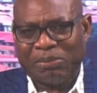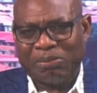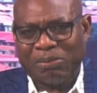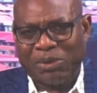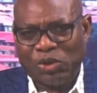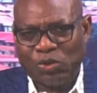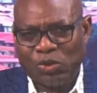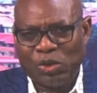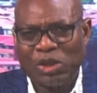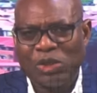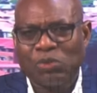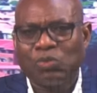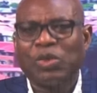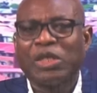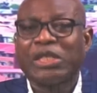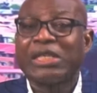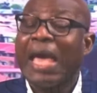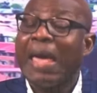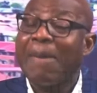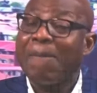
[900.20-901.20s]
the Middle East,
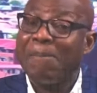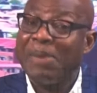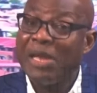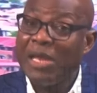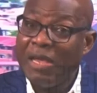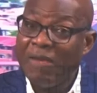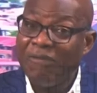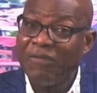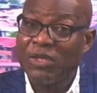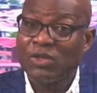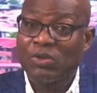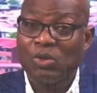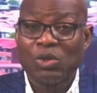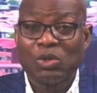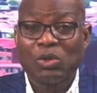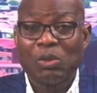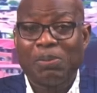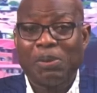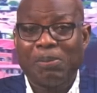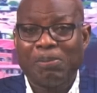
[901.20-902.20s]
which I believe is
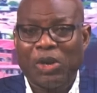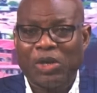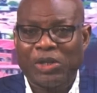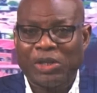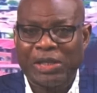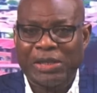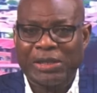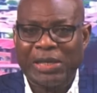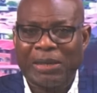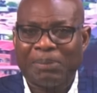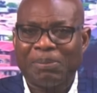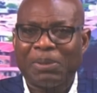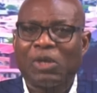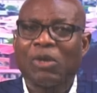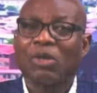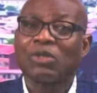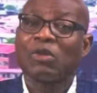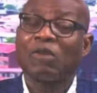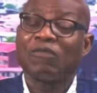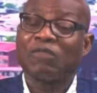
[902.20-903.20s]
going to be moderated
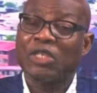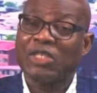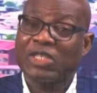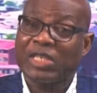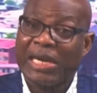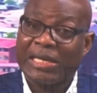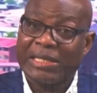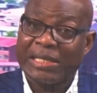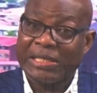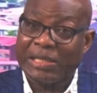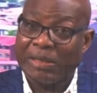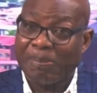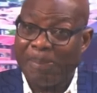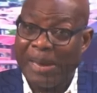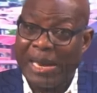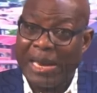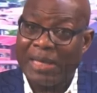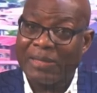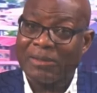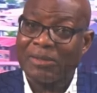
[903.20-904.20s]
because of the strategic
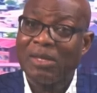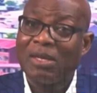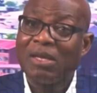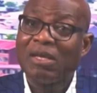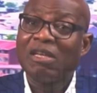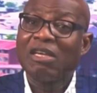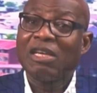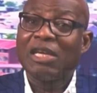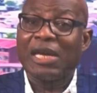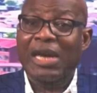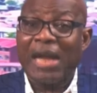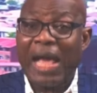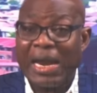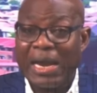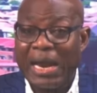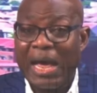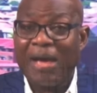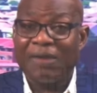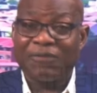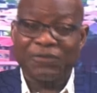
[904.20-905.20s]
balance,
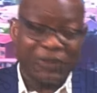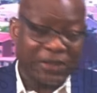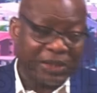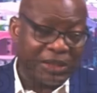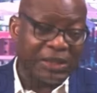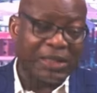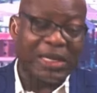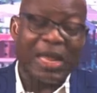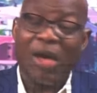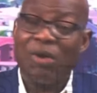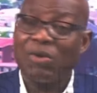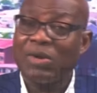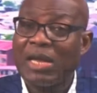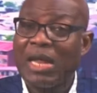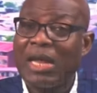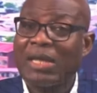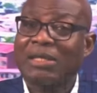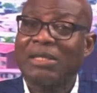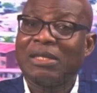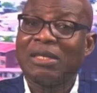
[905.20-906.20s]
Iran have seen now
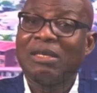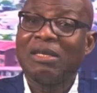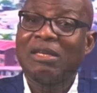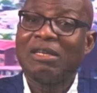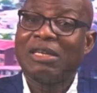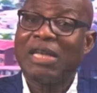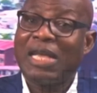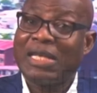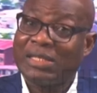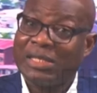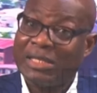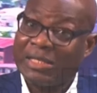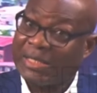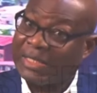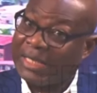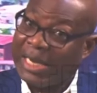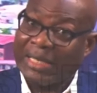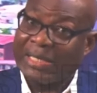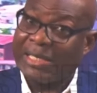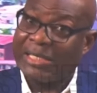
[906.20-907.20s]
that there's a
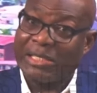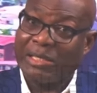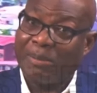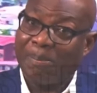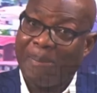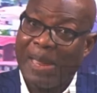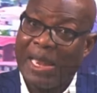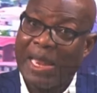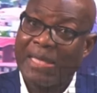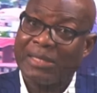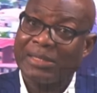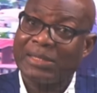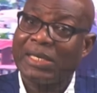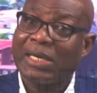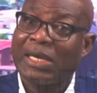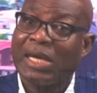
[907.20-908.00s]
strategic balance.